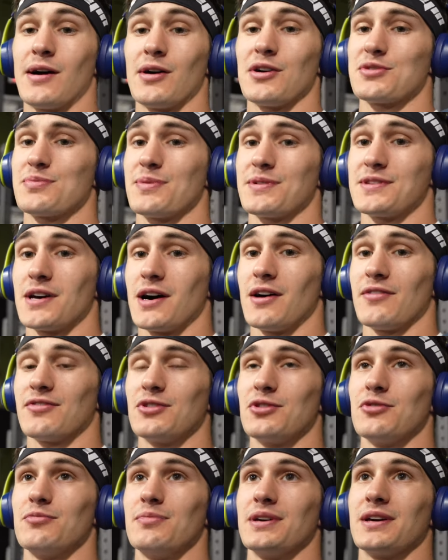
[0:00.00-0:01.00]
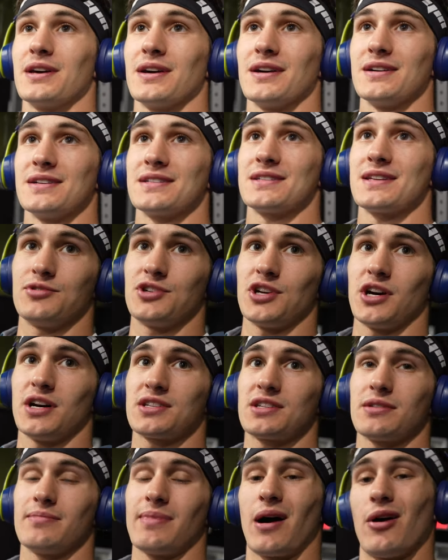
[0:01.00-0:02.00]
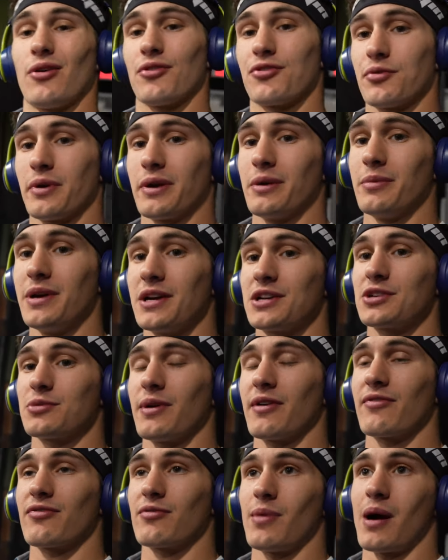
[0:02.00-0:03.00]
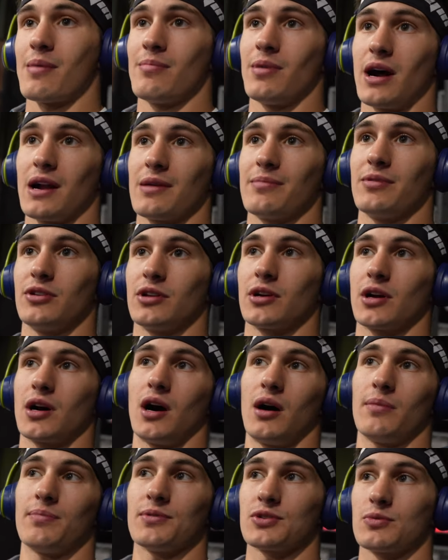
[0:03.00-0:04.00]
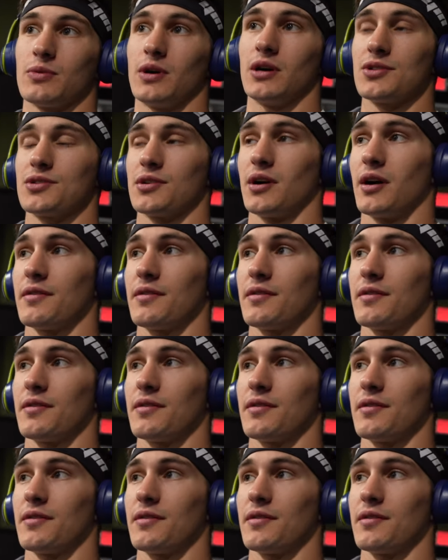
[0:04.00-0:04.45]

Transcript: it's been tough, dude, because just about 3 weeks away from my bodybuilding comp as well, so